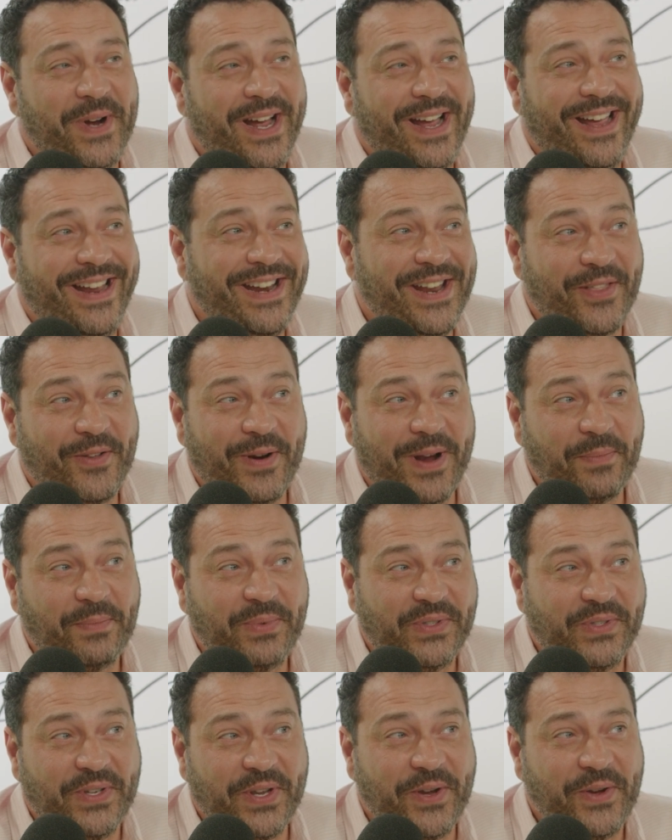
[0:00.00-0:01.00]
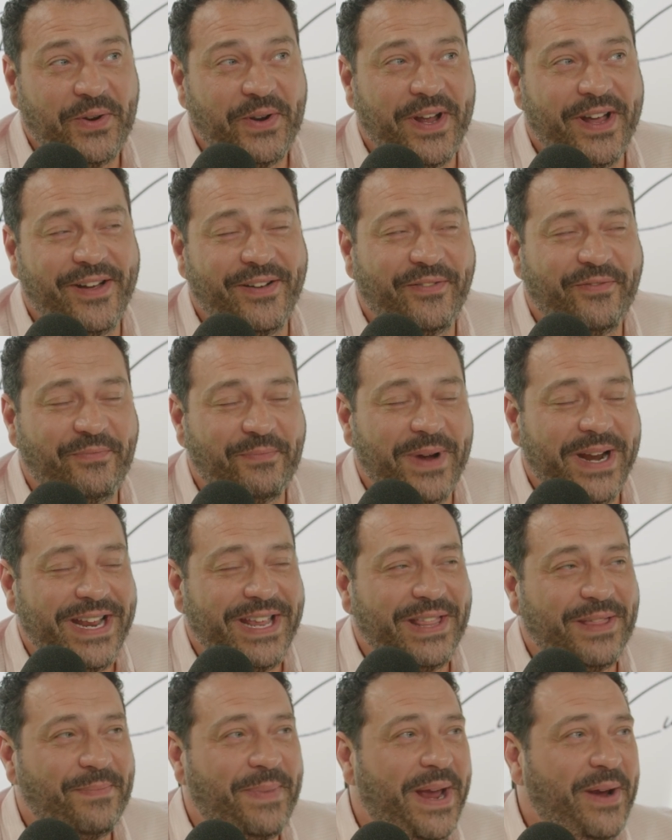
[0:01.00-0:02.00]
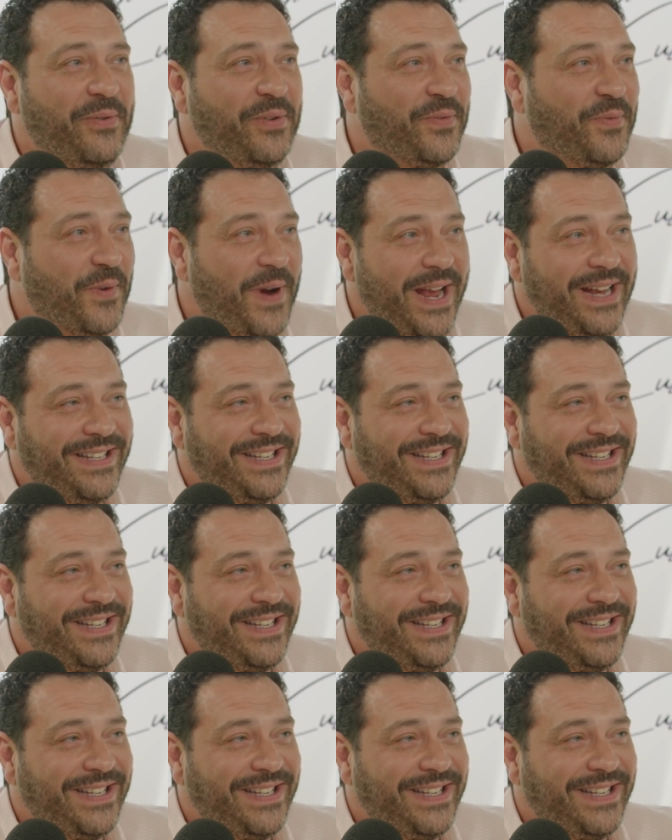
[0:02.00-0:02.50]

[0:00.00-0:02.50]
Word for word: uh, another episode of Money in the Bank with Franck.